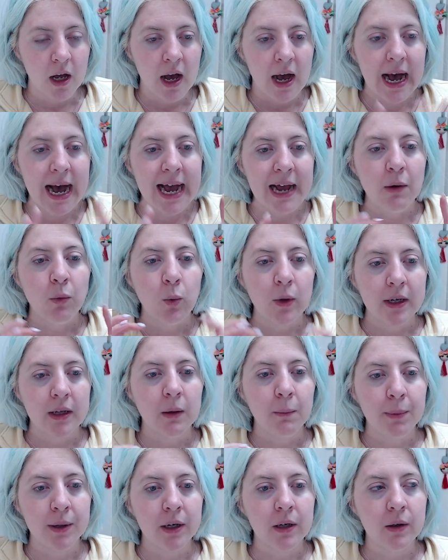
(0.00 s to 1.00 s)
I will
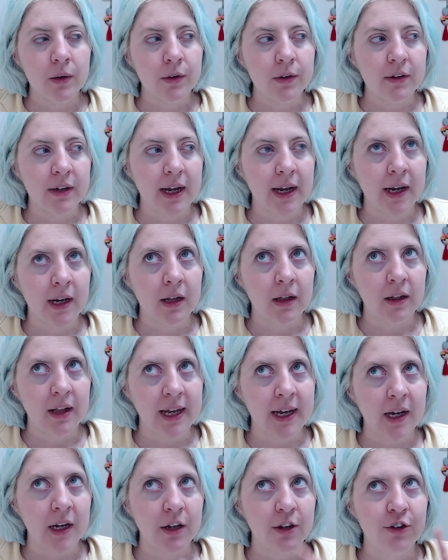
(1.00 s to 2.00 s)
post a
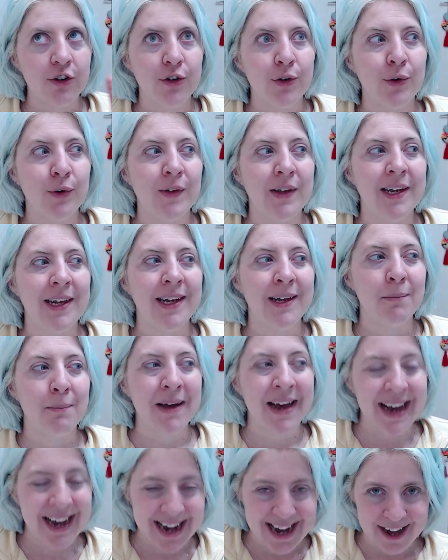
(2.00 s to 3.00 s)
link to the
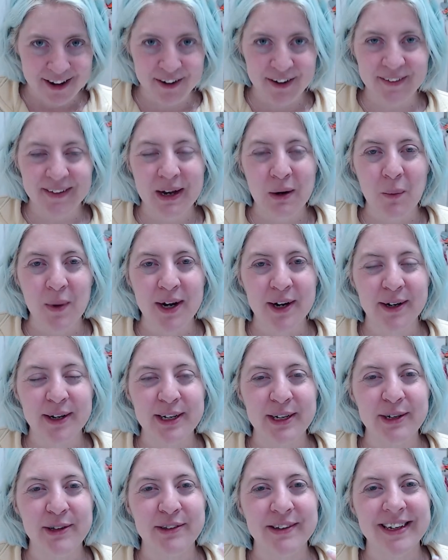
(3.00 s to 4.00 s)
pattern that we are
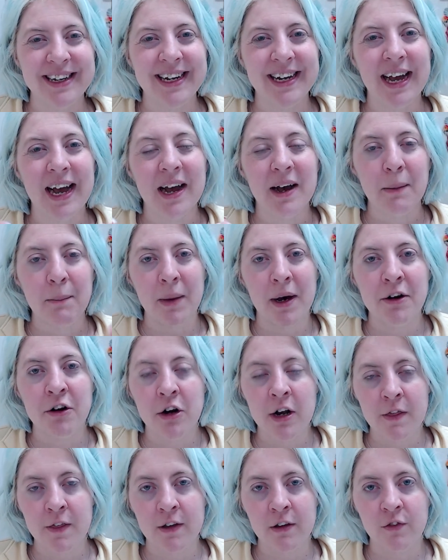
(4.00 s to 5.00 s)
using
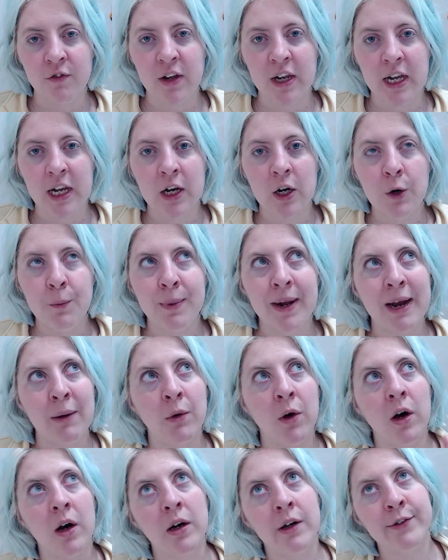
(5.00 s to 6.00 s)
underneath this video, but I will
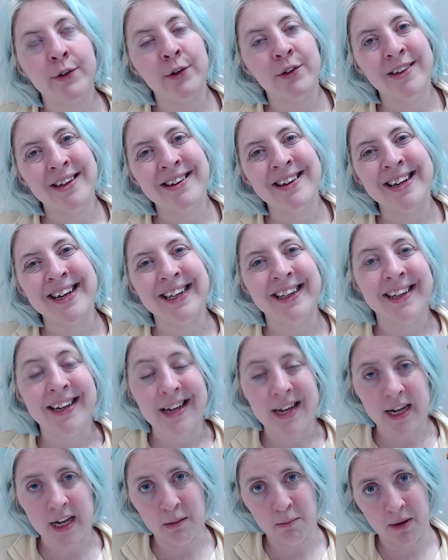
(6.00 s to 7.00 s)
also send it in the
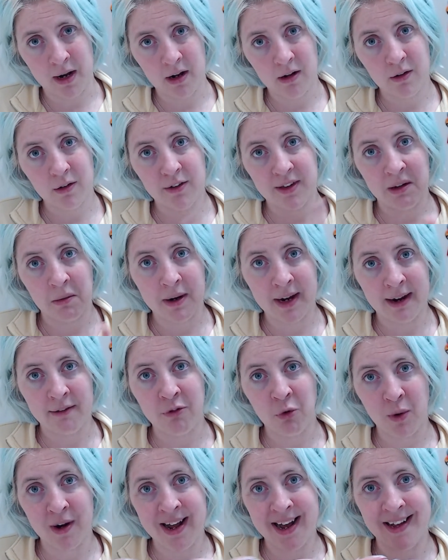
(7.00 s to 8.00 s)
email so that way
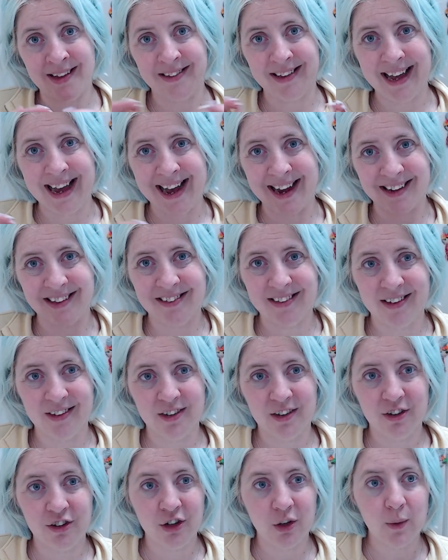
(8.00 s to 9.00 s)
everyone has
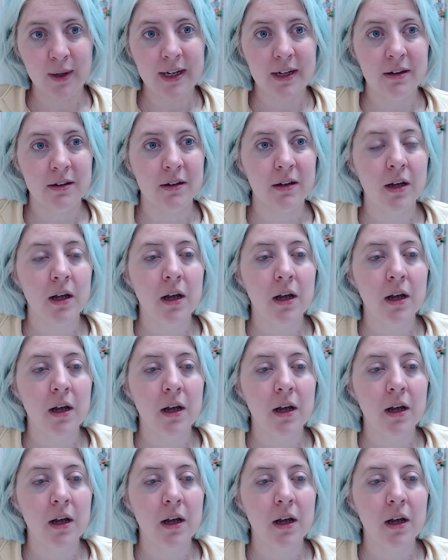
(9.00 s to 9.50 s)
access to it.